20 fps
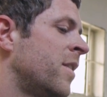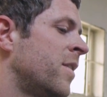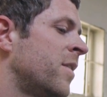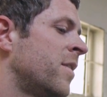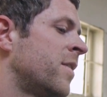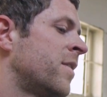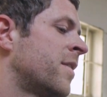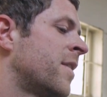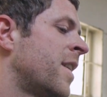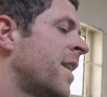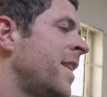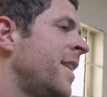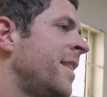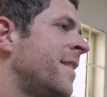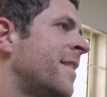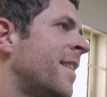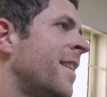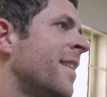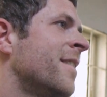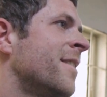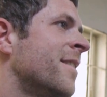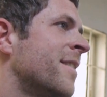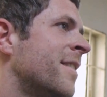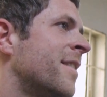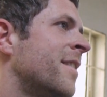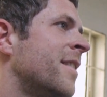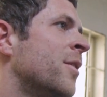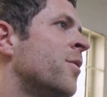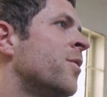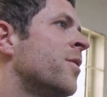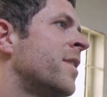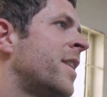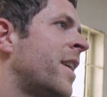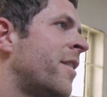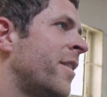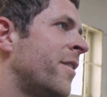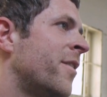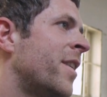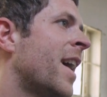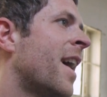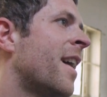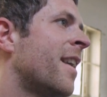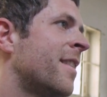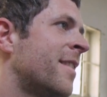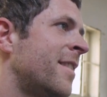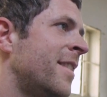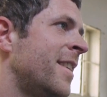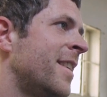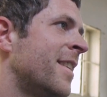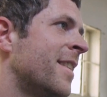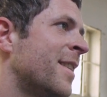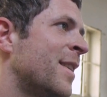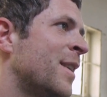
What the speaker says: slightly tilt the ordinary reality,